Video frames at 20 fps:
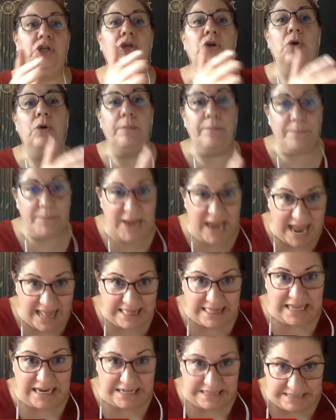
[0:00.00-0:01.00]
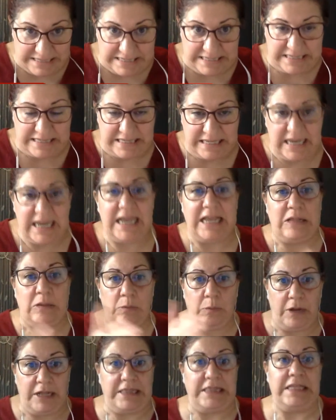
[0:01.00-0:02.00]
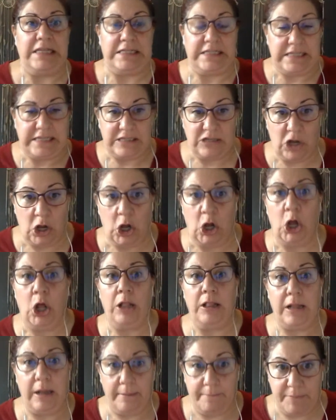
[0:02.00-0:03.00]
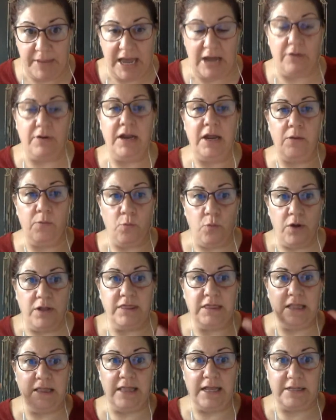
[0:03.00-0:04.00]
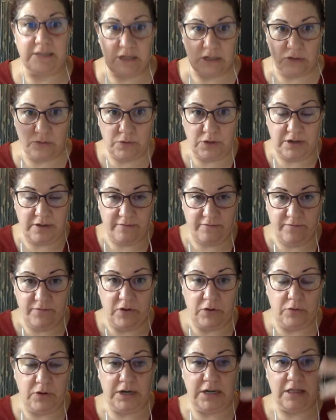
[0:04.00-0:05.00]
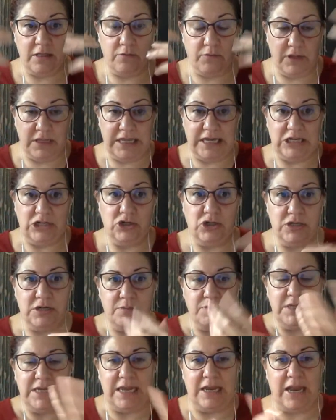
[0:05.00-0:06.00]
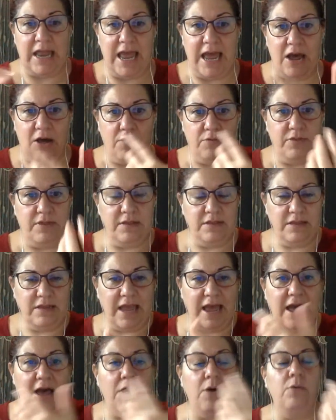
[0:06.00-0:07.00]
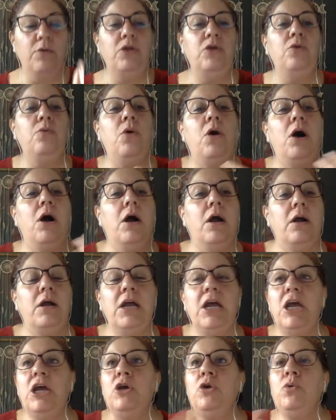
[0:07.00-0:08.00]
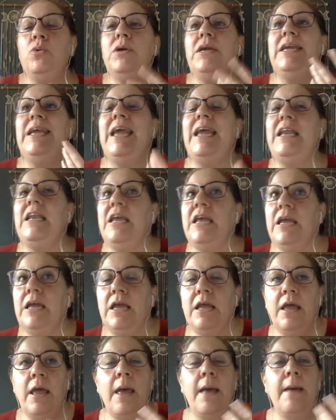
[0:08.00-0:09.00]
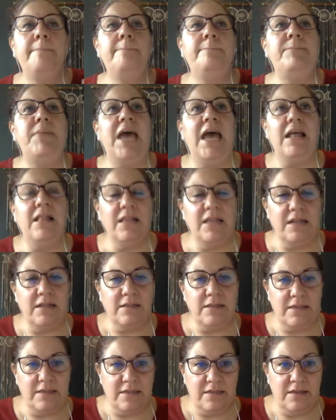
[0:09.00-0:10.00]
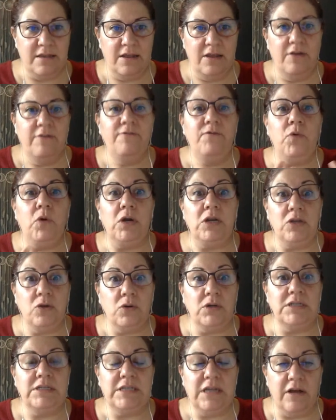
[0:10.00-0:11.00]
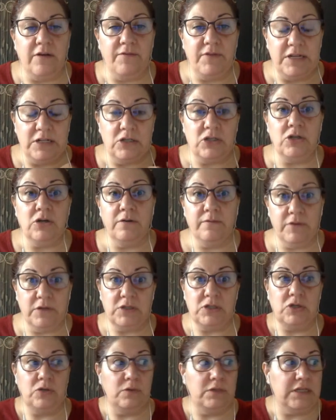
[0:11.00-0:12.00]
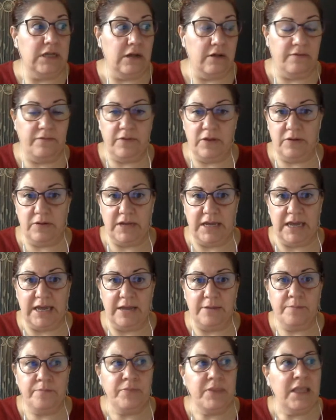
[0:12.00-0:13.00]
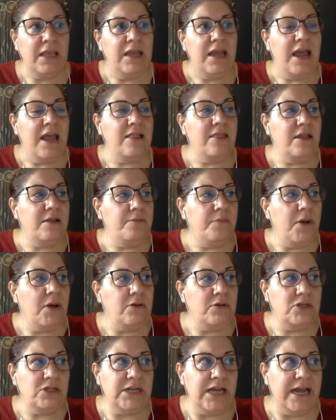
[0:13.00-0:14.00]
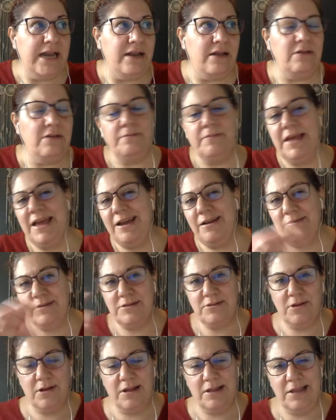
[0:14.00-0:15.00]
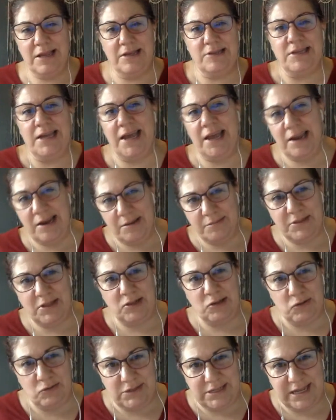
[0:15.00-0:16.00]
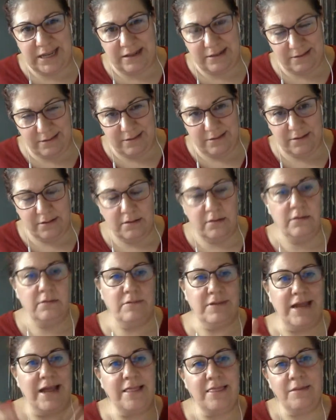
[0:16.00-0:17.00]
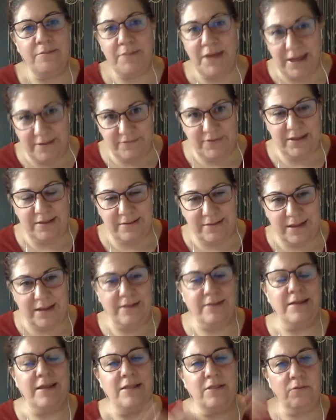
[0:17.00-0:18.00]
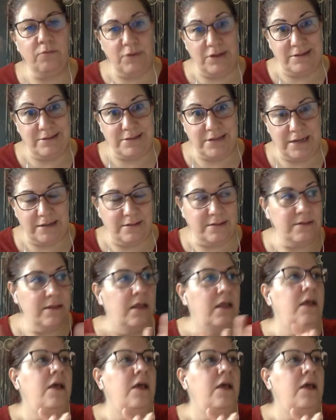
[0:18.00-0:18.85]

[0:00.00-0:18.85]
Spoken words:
your balance is what this is all about, and what the lessons will come forward in the relationships, and how you are creating balance for yourself in service to self. Okay. And then post shadow, I always call it like tying up the loose ends, not in the mafia sense, in the real sense.